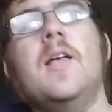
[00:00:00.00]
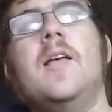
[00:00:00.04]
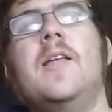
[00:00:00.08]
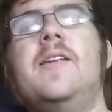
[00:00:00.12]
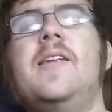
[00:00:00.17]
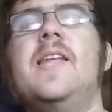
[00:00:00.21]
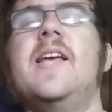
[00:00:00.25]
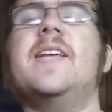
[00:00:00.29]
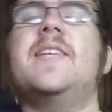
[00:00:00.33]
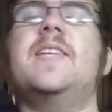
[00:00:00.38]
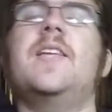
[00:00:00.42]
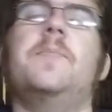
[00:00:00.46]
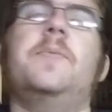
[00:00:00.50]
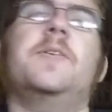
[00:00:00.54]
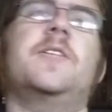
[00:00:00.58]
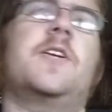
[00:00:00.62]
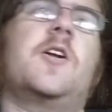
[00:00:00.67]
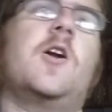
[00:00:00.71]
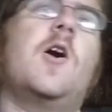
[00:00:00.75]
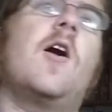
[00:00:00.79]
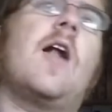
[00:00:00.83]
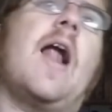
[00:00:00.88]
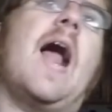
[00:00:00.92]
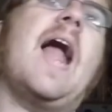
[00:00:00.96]
Next up is a
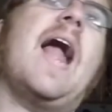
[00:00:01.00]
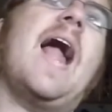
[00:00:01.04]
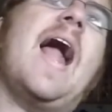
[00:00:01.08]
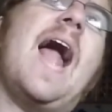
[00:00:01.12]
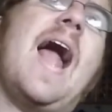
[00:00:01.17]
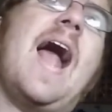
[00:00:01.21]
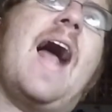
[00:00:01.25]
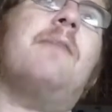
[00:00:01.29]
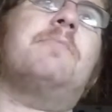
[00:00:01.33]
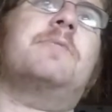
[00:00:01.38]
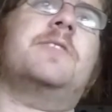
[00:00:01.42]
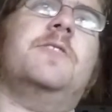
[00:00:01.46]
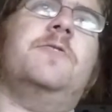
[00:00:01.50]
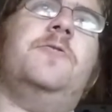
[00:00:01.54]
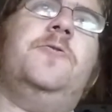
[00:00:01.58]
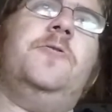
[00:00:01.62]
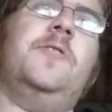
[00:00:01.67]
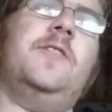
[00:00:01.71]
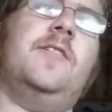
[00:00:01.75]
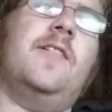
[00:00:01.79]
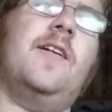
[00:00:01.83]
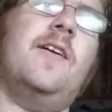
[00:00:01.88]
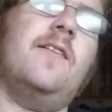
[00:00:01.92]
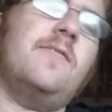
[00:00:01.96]
card I
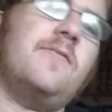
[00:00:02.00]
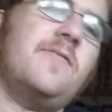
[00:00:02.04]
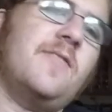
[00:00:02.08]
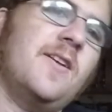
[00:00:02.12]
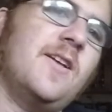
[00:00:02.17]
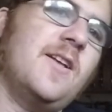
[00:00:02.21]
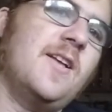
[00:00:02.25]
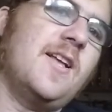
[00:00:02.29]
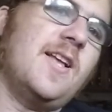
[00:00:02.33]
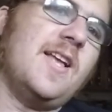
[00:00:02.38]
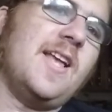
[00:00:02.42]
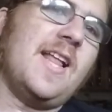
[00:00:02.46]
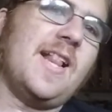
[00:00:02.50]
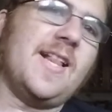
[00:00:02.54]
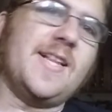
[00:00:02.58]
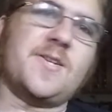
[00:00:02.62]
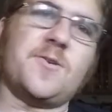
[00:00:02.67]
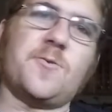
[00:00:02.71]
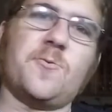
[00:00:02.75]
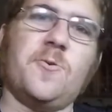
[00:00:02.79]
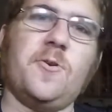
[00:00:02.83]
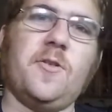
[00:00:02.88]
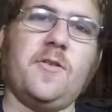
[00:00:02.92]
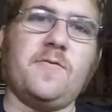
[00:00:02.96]
absolutely love. It is
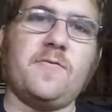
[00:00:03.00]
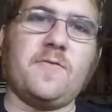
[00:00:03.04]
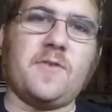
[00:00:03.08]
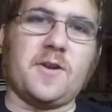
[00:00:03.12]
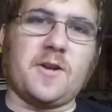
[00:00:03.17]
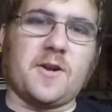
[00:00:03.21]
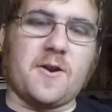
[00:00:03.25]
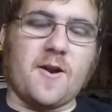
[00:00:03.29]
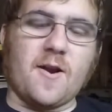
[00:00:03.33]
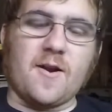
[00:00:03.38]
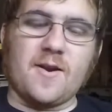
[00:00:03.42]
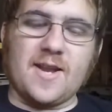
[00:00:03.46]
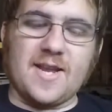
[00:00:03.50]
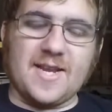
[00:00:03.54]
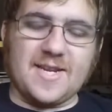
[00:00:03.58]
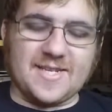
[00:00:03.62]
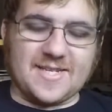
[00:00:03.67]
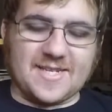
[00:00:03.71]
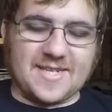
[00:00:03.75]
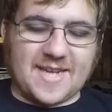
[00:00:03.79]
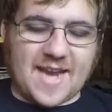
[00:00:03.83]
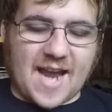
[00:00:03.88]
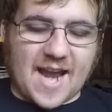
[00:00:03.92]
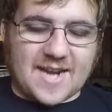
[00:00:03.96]
a really fun card. It
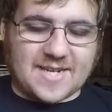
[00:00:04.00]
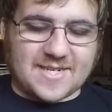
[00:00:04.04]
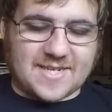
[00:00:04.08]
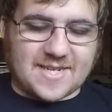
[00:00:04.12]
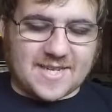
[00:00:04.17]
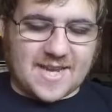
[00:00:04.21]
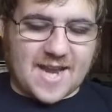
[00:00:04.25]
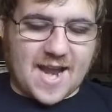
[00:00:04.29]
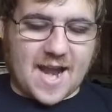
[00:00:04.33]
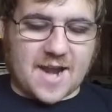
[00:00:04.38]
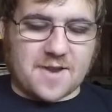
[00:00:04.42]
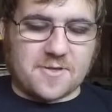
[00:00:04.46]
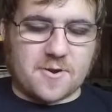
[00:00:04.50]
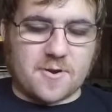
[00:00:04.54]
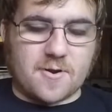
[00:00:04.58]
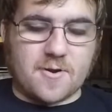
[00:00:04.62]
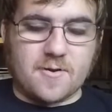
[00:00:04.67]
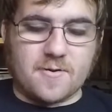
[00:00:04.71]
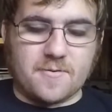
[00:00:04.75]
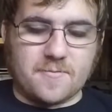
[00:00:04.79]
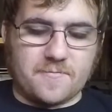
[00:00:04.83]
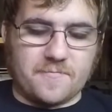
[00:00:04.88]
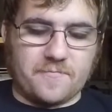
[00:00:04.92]
is Gate to the Aether.